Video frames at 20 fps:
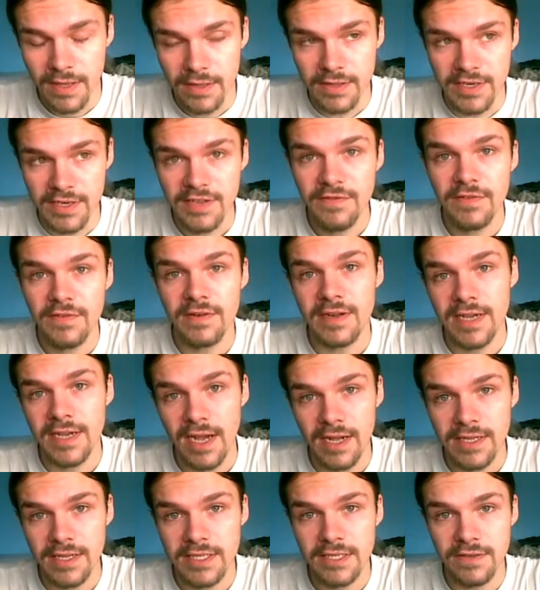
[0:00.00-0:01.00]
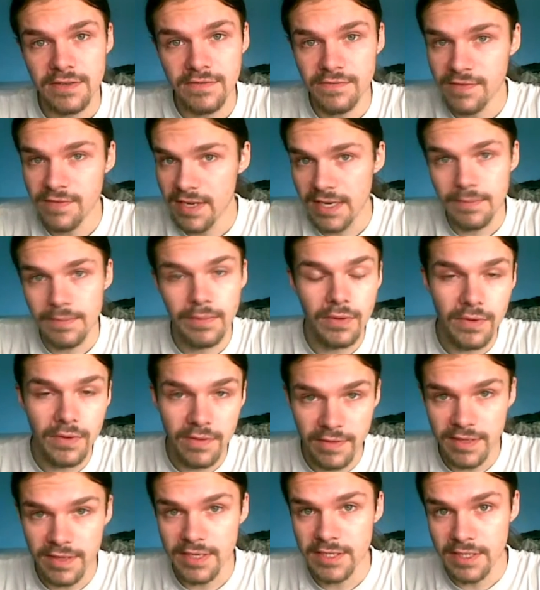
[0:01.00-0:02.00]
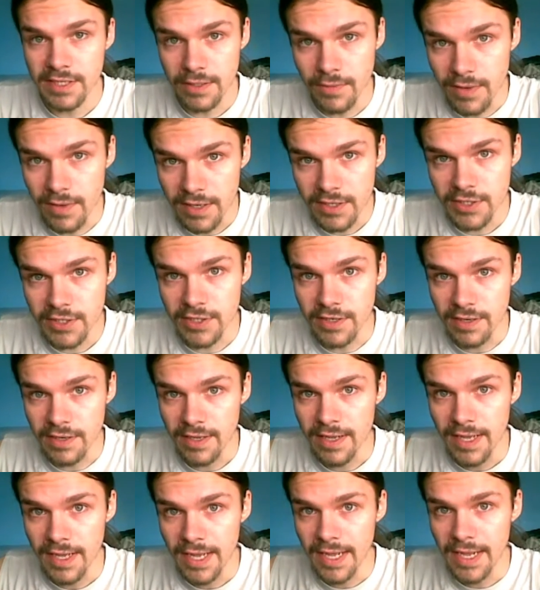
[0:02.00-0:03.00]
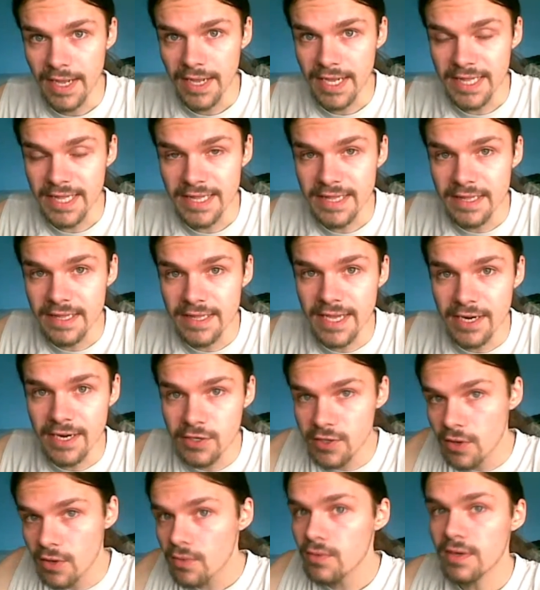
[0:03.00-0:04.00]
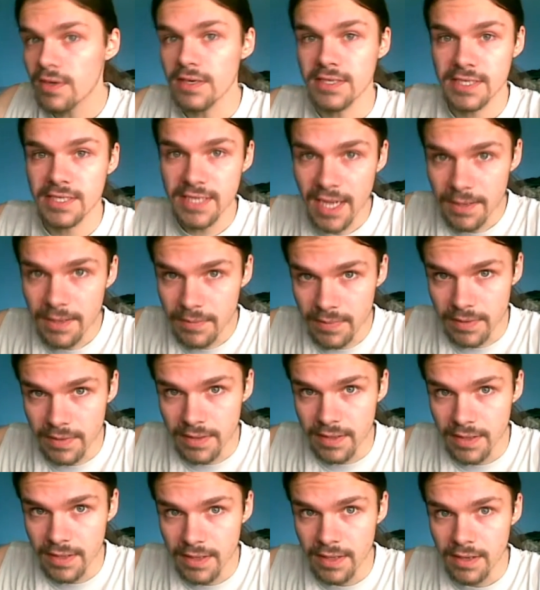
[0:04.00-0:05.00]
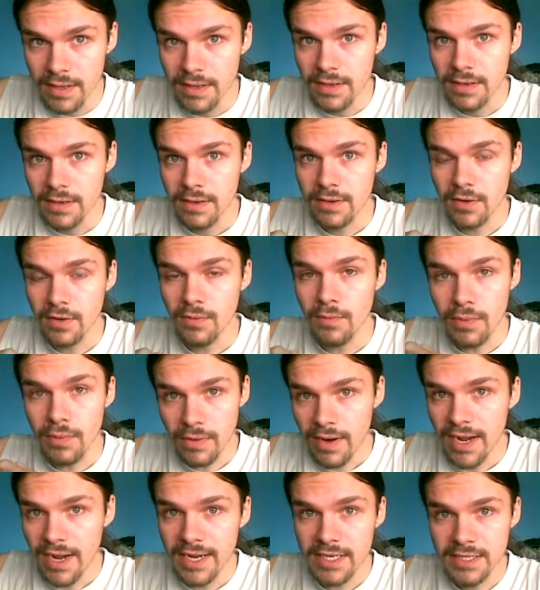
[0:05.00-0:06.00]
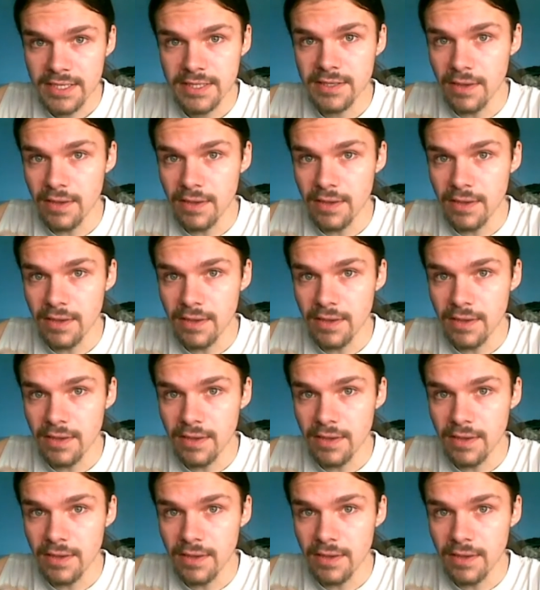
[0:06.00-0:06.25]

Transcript: The different gods of any polytheistic religion, in their total sum, comprised